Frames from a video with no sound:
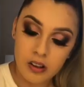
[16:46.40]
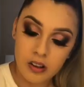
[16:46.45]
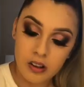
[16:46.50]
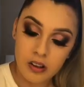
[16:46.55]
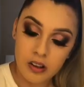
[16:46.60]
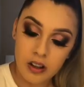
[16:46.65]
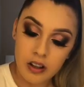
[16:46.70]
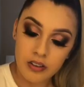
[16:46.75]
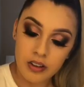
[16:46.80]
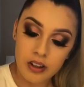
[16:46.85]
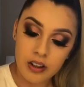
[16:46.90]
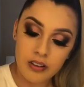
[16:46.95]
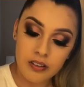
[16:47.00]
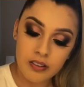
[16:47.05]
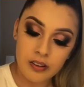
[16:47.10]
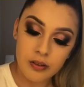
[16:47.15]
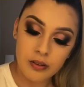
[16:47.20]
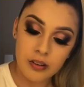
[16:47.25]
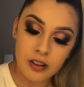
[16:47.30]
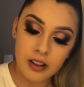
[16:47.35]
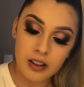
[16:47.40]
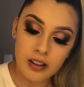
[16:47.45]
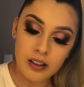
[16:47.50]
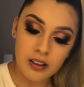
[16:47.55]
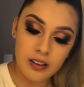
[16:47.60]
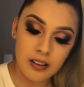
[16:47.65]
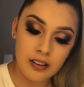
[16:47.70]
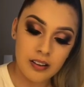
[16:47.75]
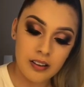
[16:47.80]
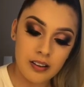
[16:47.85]
I really feel like
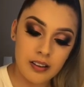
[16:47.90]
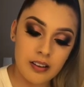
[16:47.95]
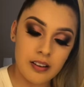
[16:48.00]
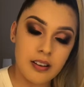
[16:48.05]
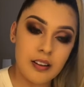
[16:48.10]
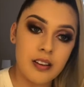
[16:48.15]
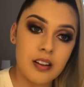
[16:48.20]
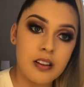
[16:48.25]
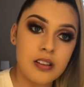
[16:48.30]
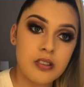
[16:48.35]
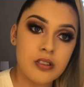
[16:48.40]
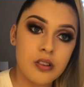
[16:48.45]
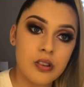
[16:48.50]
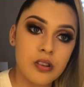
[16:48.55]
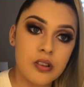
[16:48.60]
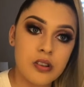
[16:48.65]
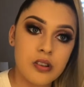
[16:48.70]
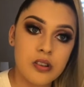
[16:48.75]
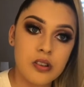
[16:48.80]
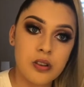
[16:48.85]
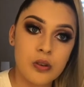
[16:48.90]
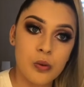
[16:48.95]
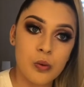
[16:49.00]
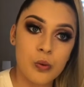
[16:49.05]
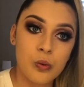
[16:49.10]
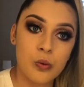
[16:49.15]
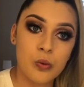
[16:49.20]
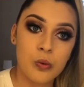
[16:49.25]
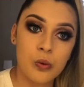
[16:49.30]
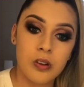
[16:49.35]
this looks
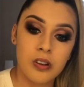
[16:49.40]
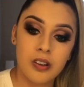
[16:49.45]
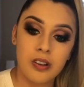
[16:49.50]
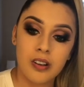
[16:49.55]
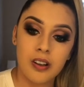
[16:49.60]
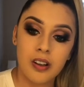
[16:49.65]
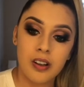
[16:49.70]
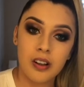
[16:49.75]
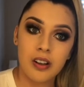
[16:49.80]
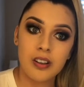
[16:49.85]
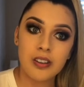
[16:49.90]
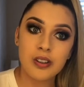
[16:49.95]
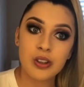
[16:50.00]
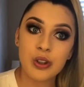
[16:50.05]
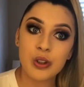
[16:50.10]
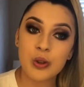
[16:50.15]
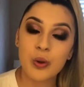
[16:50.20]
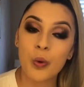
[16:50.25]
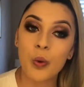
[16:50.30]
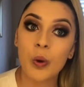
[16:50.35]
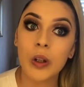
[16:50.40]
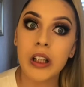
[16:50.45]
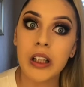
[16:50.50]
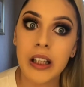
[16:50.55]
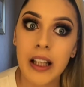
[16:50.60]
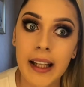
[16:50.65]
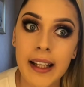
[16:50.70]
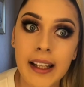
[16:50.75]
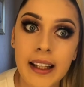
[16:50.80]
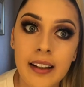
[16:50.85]
so
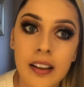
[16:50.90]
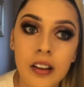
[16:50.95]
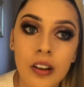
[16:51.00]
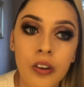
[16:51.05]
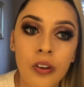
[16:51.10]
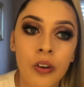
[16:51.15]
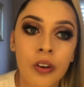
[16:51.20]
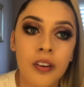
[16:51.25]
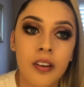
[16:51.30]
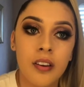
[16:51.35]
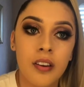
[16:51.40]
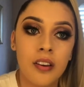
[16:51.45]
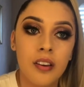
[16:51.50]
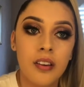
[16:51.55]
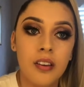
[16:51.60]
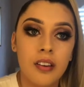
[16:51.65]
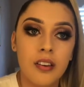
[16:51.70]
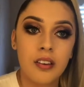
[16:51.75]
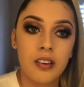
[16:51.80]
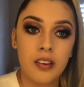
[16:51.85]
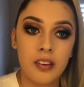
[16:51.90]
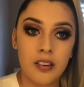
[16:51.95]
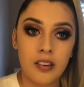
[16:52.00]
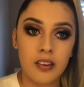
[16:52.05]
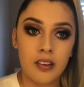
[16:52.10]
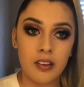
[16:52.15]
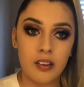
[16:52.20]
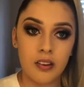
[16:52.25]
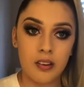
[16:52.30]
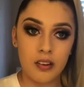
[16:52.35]
light on
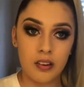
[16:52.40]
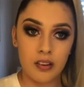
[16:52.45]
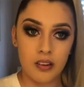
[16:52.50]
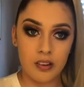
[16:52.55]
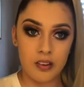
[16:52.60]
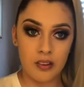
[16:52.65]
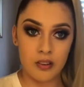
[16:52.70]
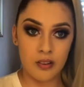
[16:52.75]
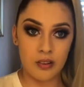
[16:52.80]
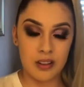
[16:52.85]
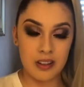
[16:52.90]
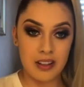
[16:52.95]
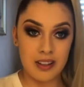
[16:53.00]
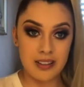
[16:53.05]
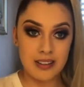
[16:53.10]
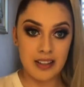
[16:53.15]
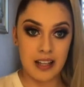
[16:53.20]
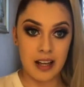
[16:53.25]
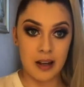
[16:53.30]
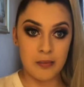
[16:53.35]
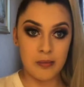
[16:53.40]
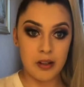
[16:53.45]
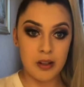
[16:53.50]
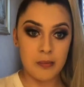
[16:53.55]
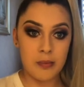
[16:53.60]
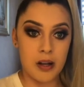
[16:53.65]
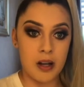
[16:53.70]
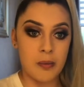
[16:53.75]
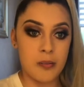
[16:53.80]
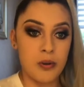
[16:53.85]
this camera,
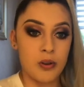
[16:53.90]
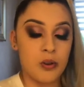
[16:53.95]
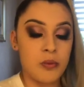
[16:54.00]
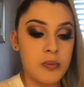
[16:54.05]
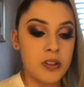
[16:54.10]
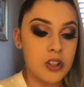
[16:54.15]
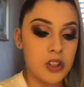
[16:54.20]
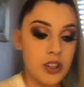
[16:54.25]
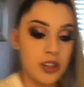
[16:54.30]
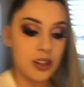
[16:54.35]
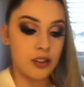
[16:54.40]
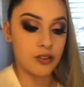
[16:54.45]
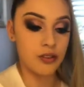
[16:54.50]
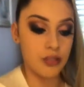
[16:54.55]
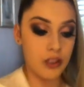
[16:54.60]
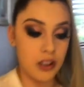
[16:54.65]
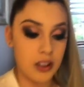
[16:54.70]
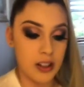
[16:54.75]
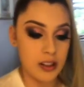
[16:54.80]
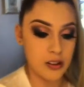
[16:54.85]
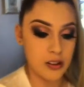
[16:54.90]
but I promise you it really is